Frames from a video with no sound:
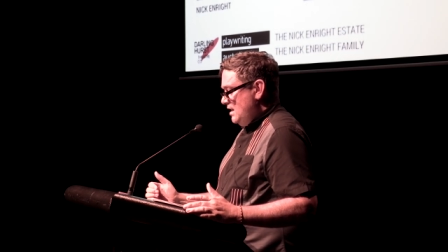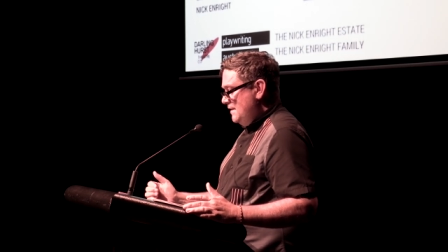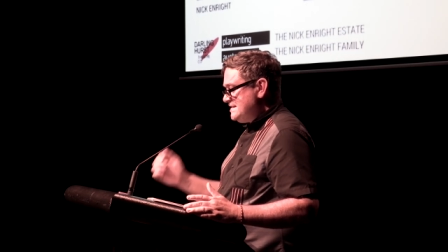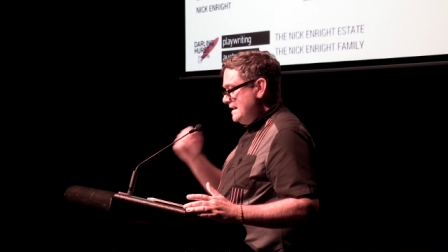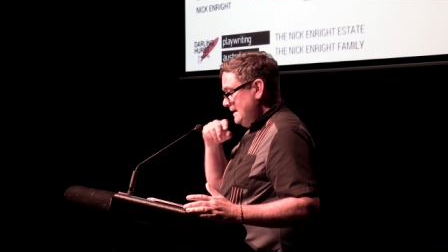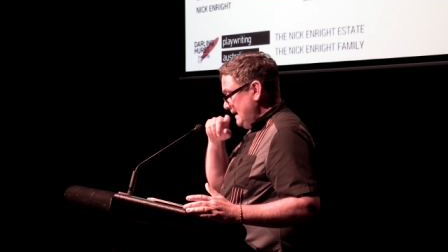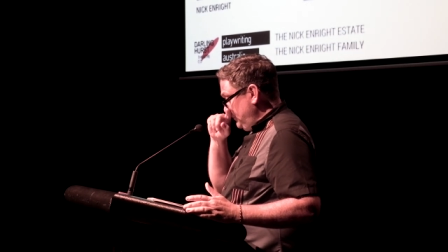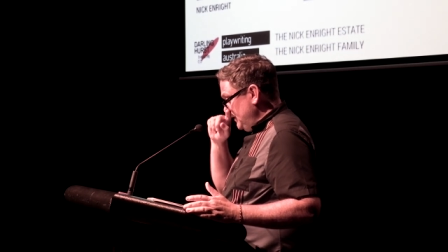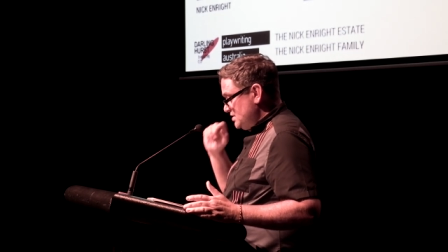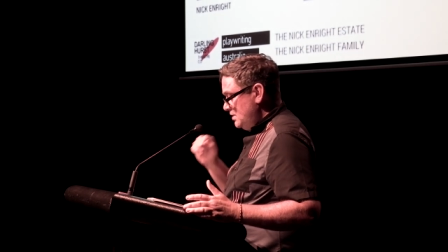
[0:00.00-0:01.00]
I've sat in a
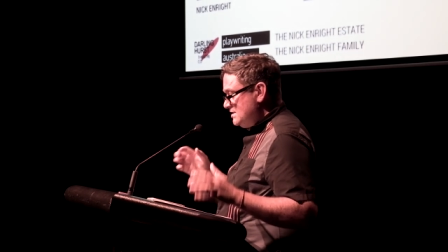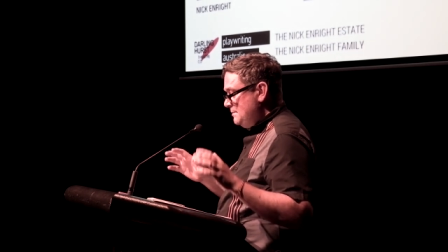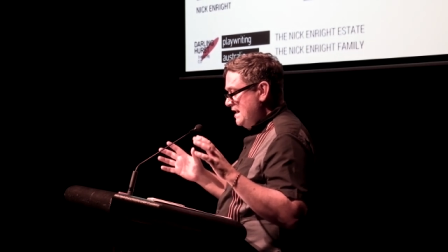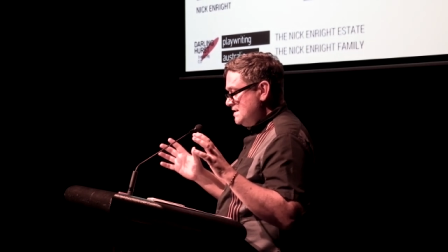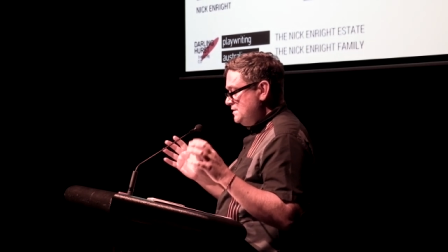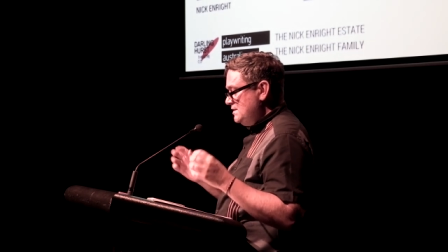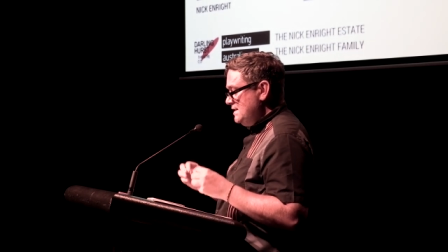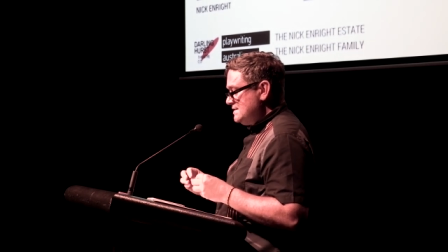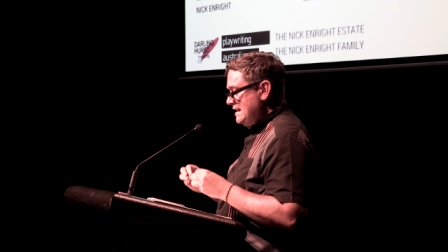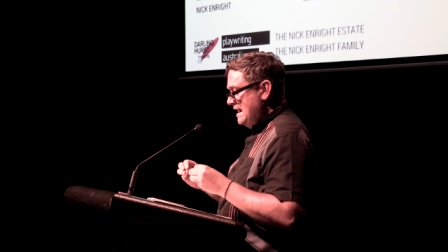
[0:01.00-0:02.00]
number of shows in the past few
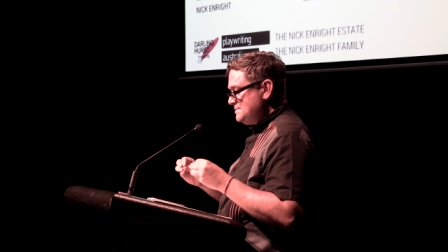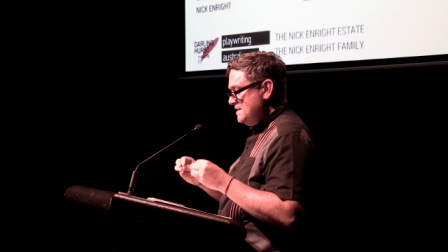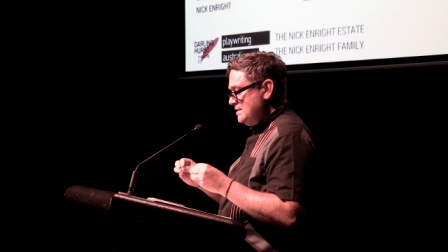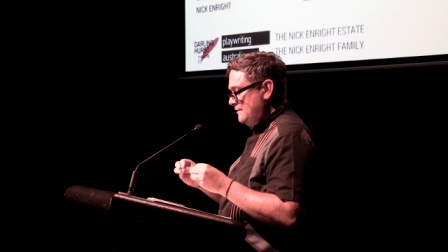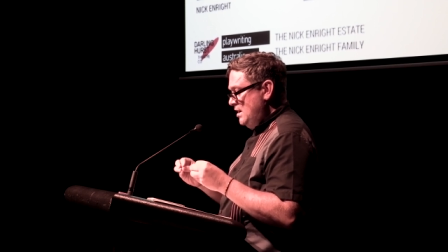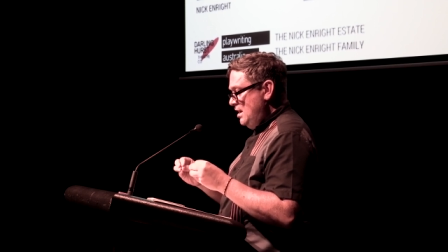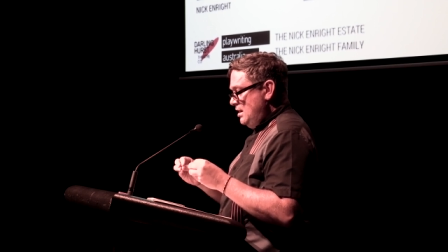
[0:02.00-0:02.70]
years and asked myself,